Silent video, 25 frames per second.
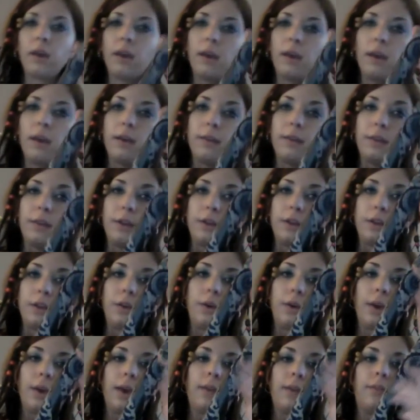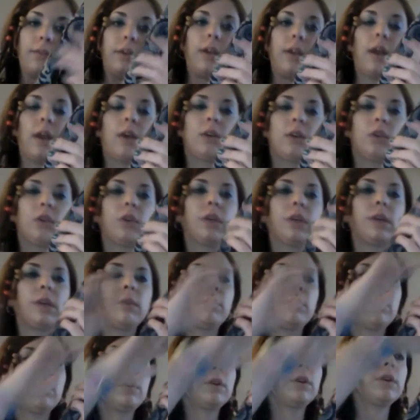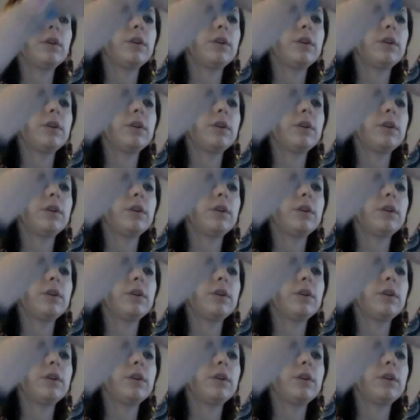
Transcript: and there you have it. Now you can put your